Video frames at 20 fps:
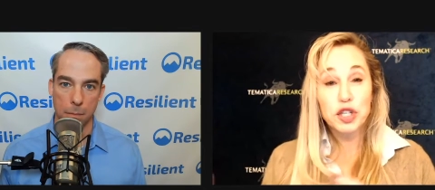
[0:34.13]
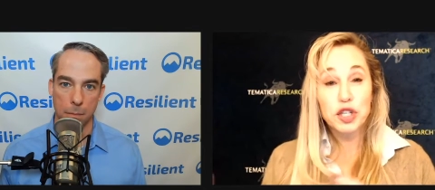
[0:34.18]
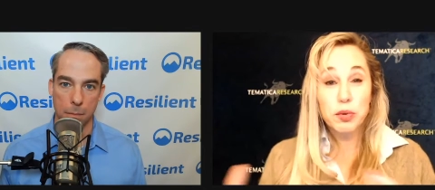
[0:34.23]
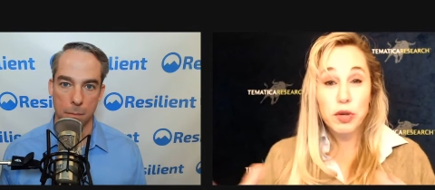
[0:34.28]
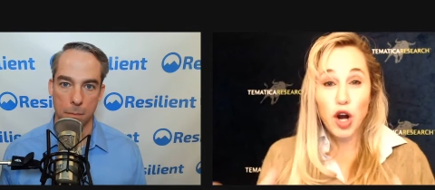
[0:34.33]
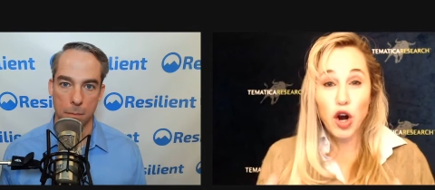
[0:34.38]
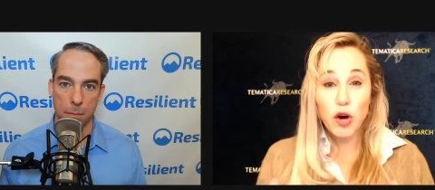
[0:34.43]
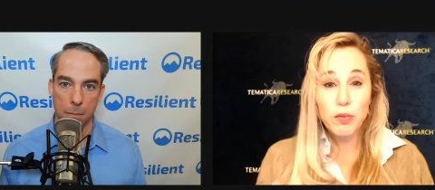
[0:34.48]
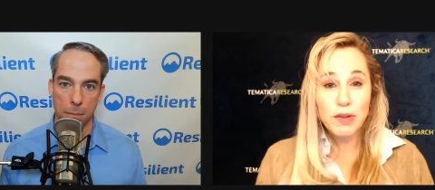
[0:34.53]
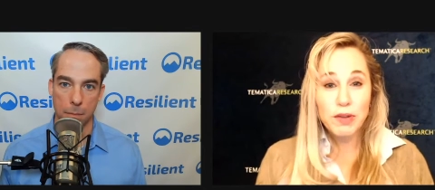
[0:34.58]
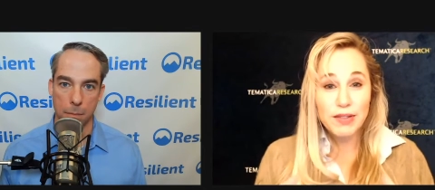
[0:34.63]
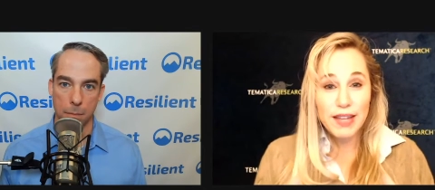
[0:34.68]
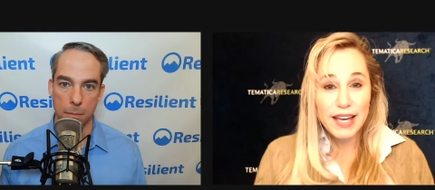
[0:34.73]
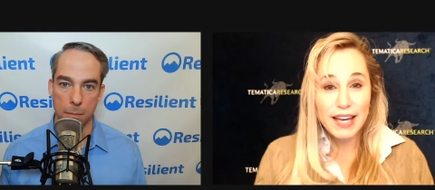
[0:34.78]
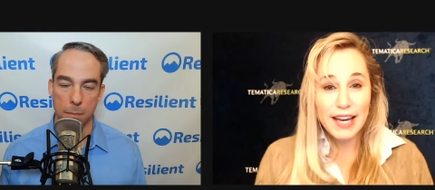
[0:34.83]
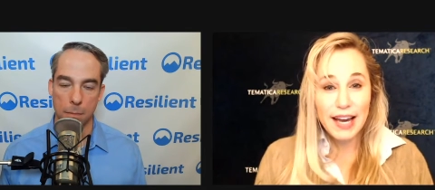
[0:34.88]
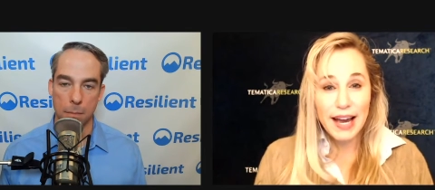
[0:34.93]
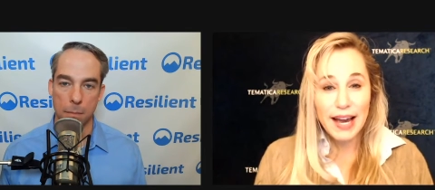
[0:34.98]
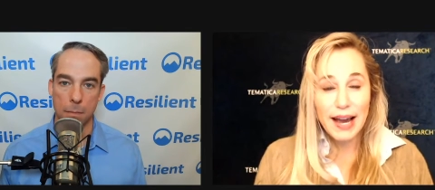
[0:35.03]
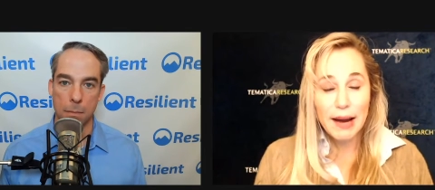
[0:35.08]
Speaker 1: you would hope that
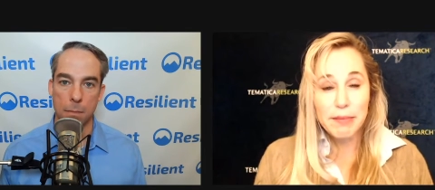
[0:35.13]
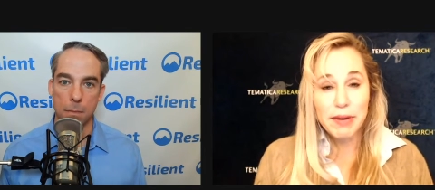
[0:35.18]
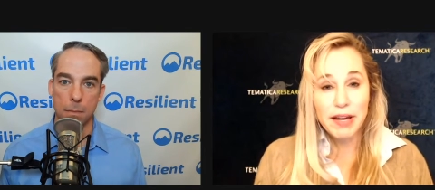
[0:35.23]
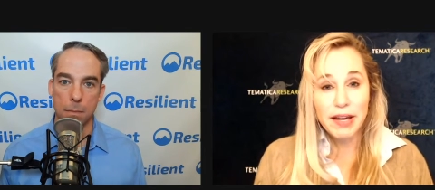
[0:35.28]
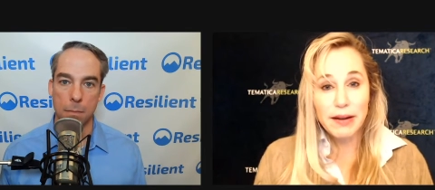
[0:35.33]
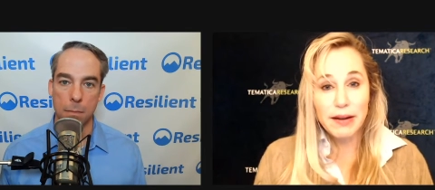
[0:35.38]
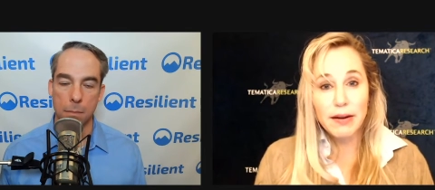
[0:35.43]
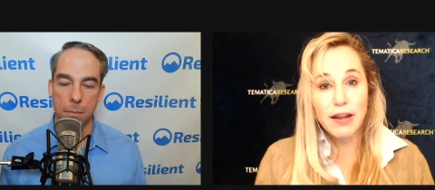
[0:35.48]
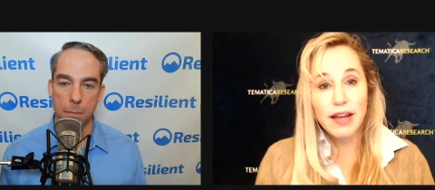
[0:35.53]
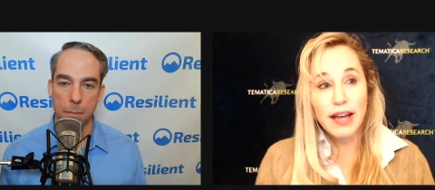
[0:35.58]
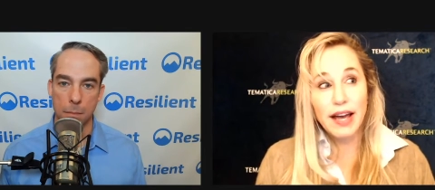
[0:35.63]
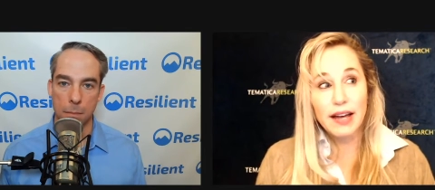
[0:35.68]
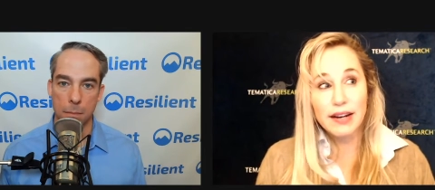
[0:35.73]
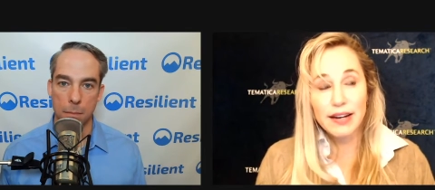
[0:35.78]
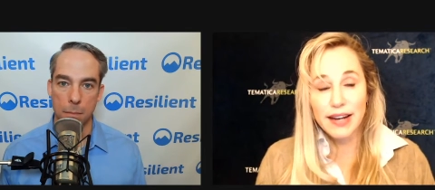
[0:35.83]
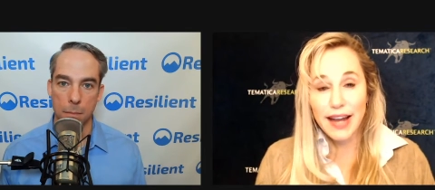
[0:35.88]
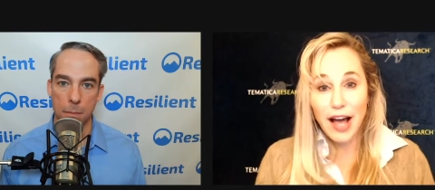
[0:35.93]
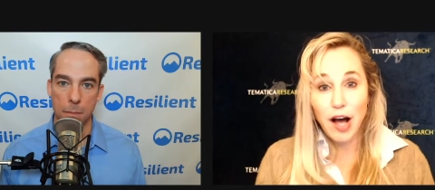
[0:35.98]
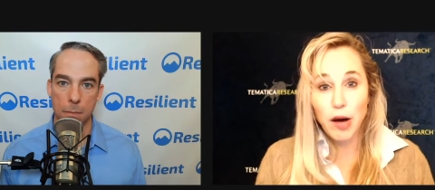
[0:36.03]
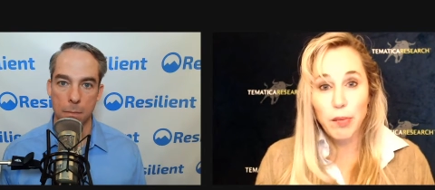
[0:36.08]
they could come in
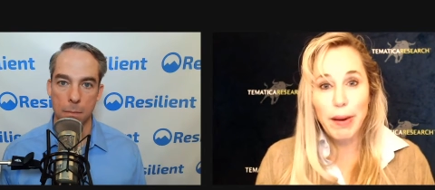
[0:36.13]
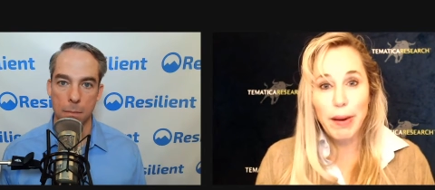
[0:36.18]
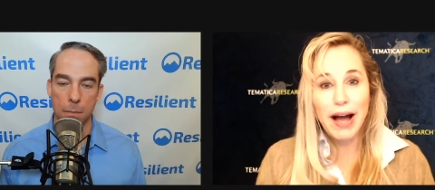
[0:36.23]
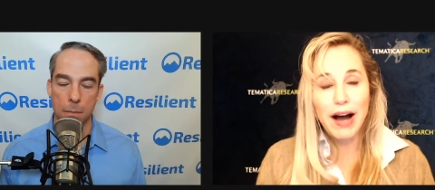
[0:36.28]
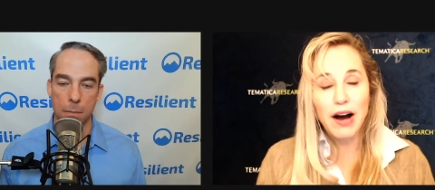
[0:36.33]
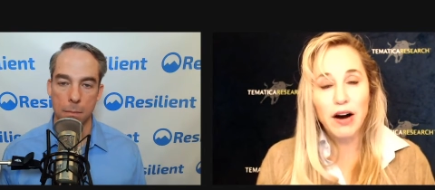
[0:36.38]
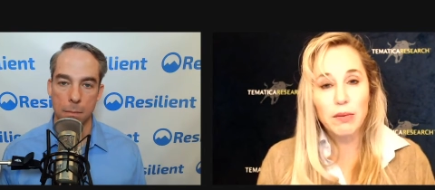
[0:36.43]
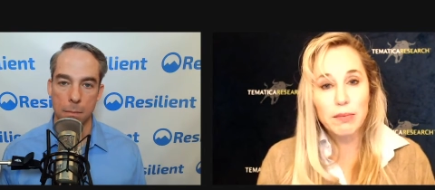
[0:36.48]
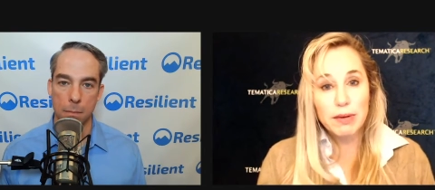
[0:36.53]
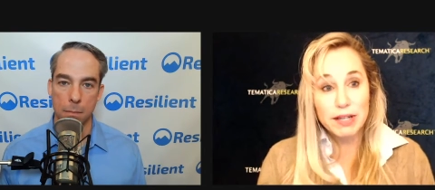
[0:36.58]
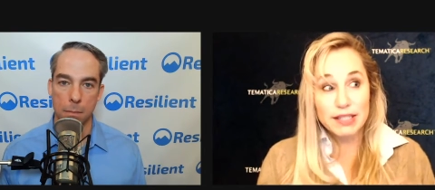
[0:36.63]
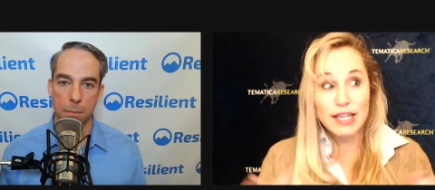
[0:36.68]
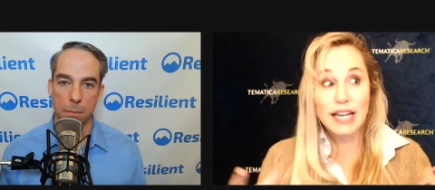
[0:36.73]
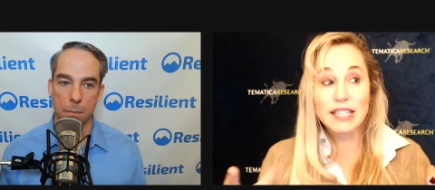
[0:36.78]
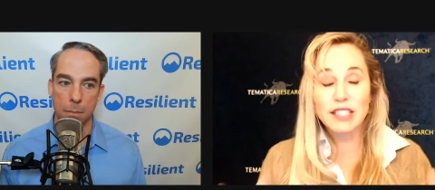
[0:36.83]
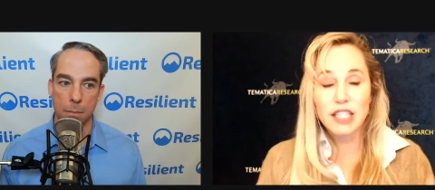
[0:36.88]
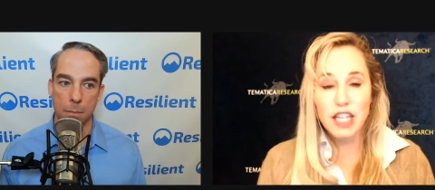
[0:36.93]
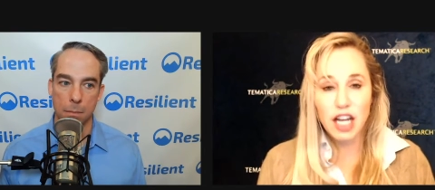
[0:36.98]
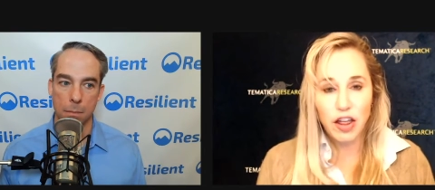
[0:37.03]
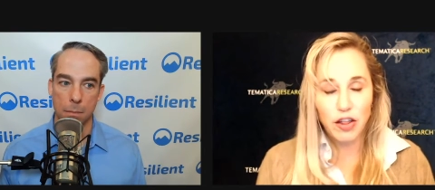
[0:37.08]
and help out because
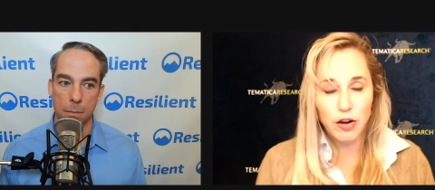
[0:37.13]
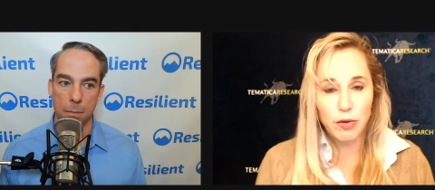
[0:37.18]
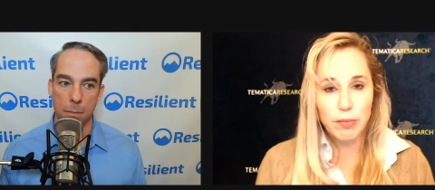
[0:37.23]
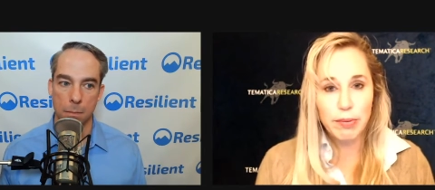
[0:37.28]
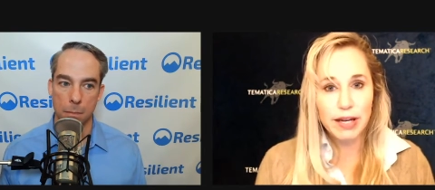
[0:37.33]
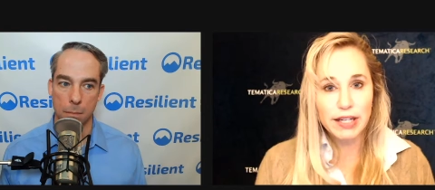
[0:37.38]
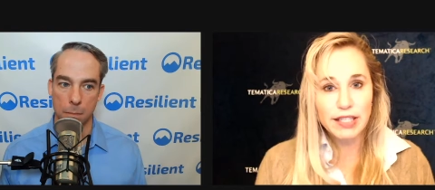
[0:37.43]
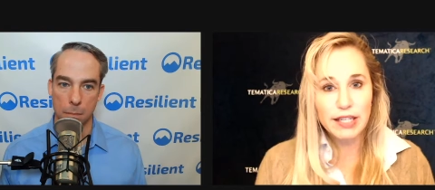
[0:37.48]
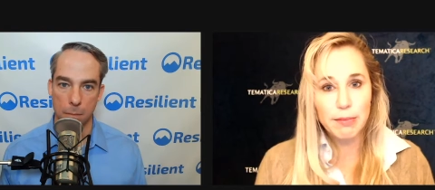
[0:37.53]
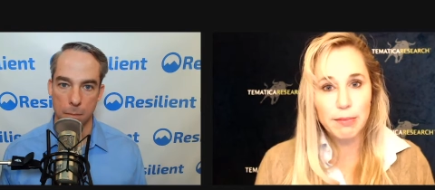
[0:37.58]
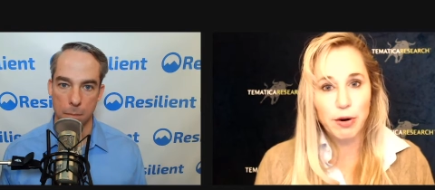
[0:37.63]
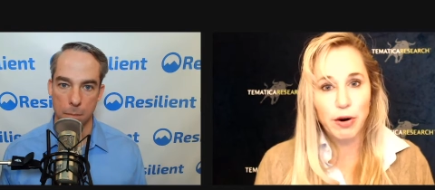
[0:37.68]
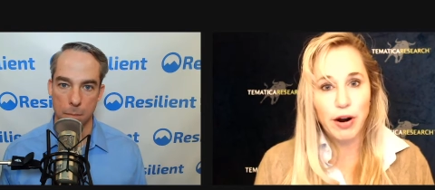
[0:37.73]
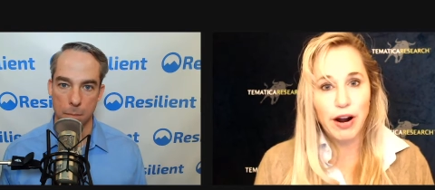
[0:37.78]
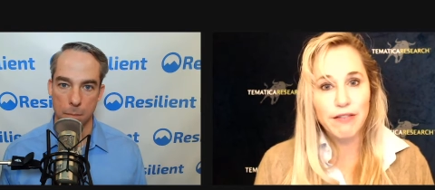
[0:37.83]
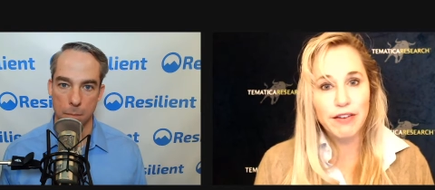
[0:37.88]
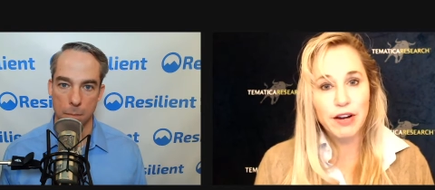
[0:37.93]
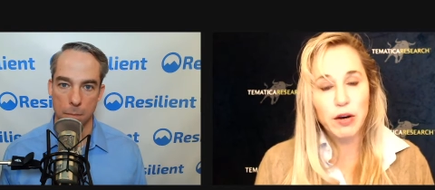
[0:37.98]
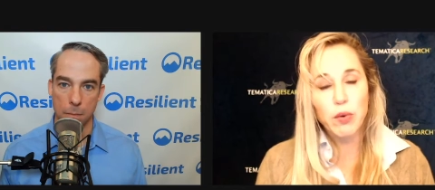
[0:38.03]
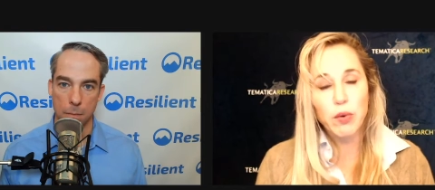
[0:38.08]
that's another big
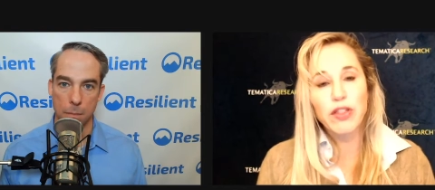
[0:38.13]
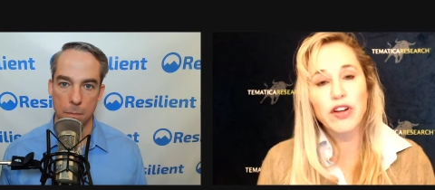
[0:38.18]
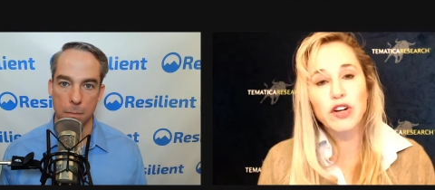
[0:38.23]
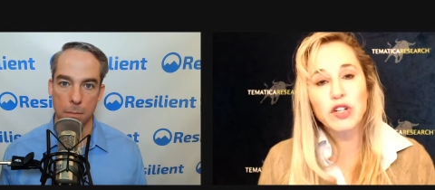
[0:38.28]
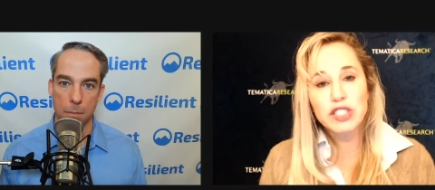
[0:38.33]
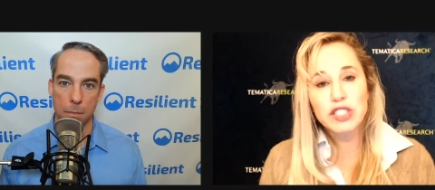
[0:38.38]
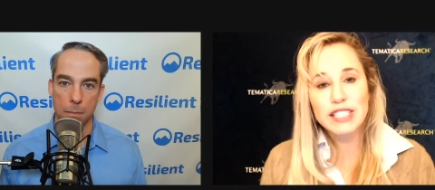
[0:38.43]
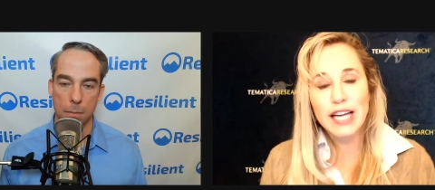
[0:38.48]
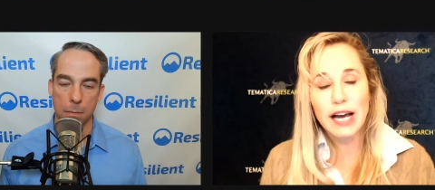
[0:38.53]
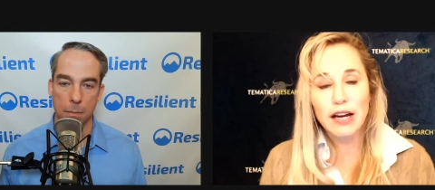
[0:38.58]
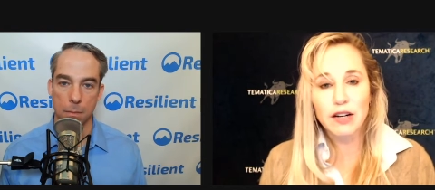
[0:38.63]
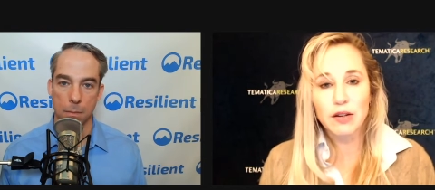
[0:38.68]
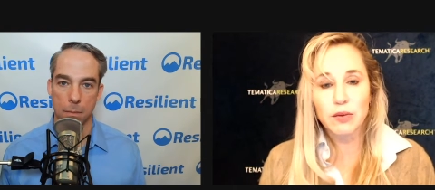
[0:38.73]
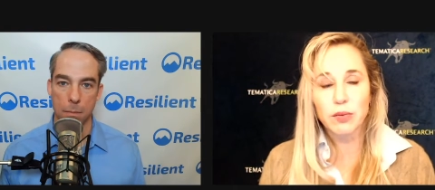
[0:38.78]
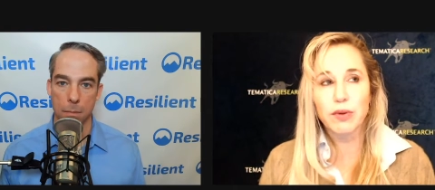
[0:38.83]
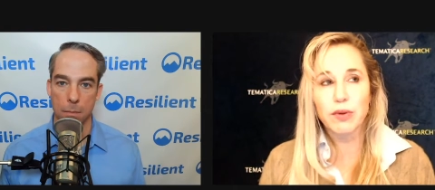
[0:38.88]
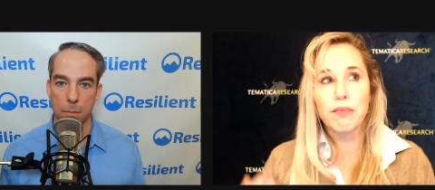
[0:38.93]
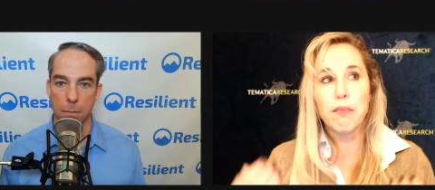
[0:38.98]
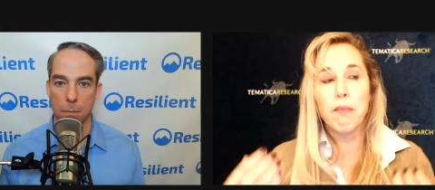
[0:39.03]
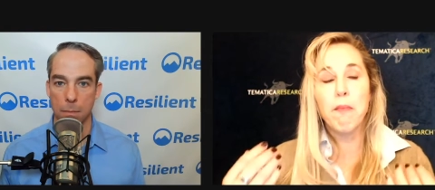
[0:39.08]
demographic well they're saddled with